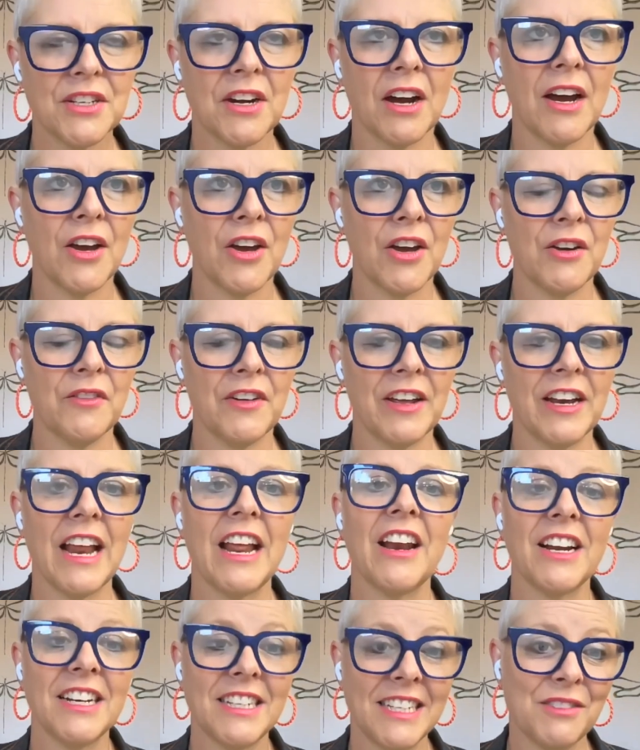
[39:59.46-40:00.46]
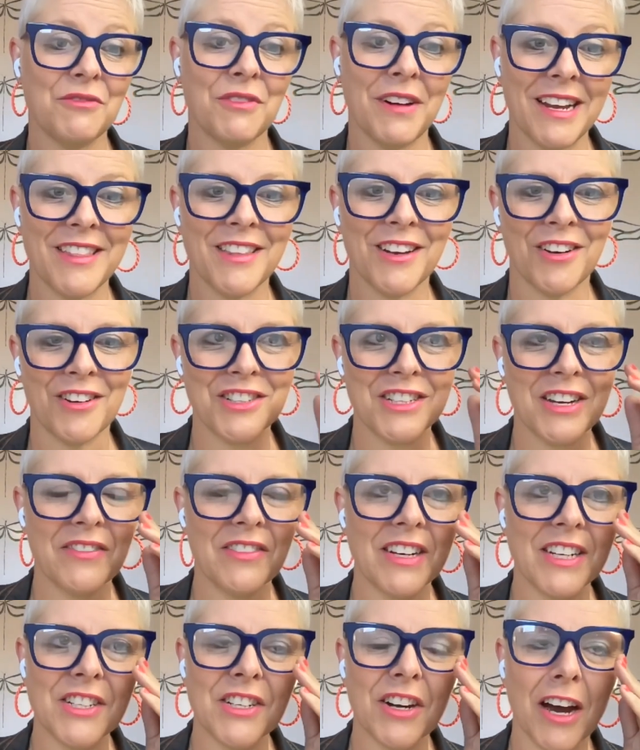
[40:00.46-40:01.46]
heard of it, and I did read the
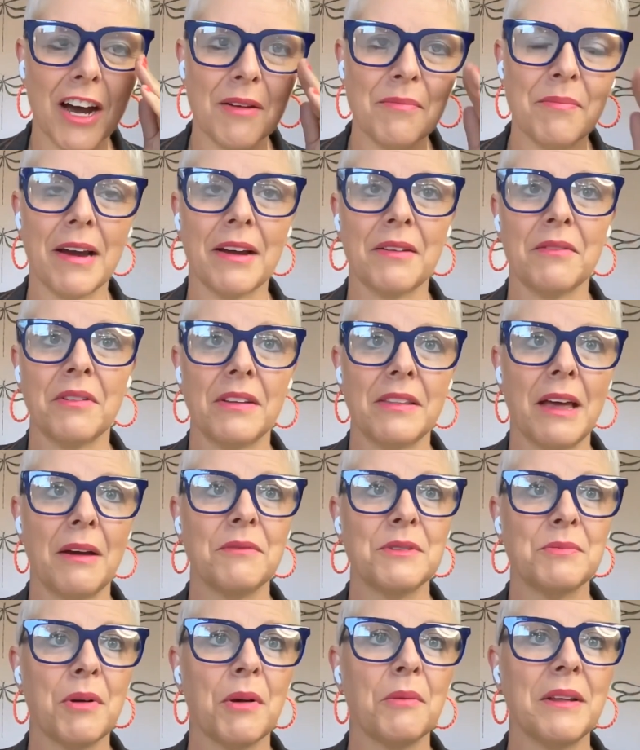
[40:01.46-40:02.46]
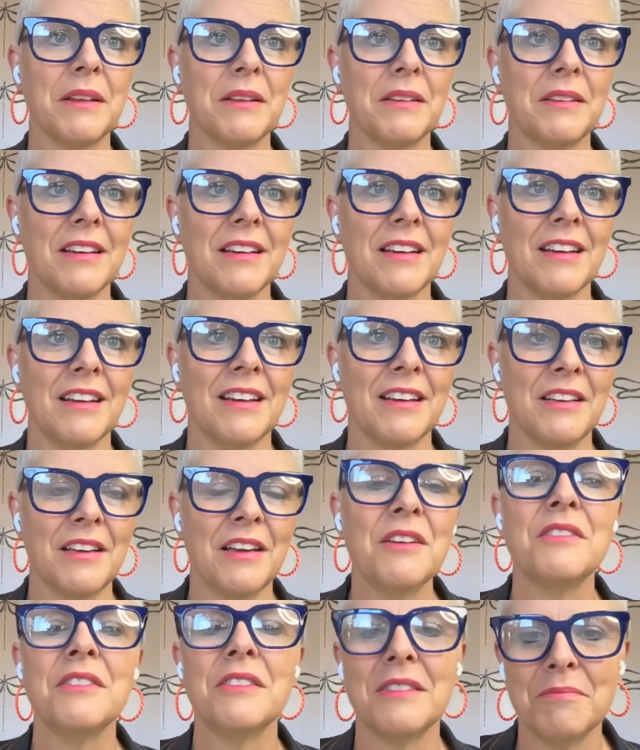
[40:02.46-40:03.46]
longevity diet back, that was probably,
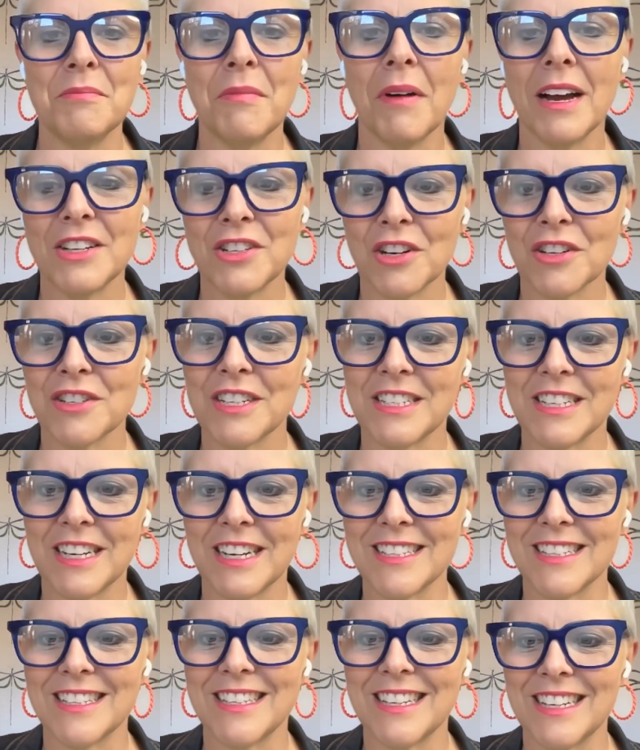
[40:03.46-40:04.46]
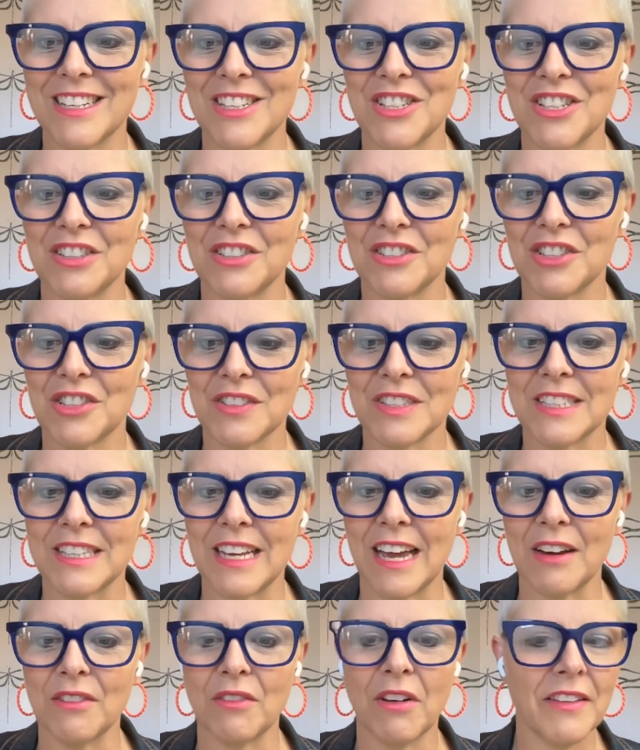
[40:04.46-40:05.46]
my doctor does this, she'll
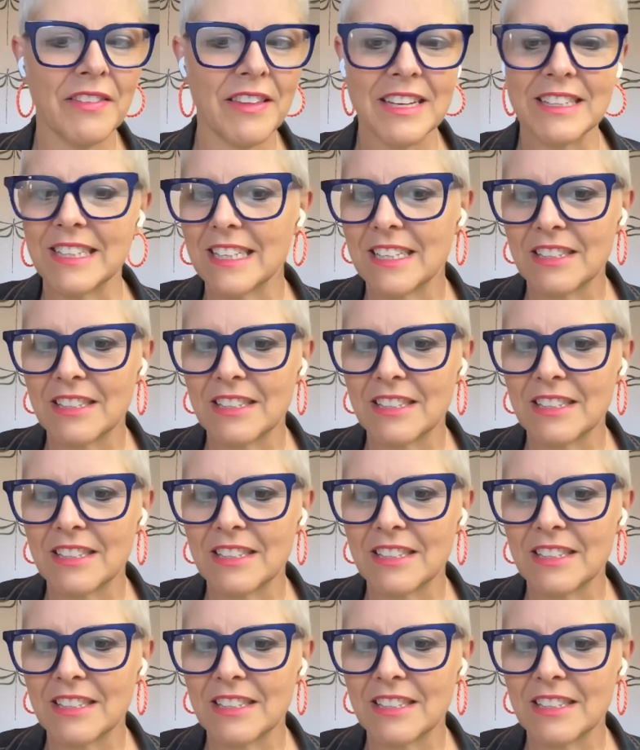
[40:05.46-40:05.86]
say, right, there's this,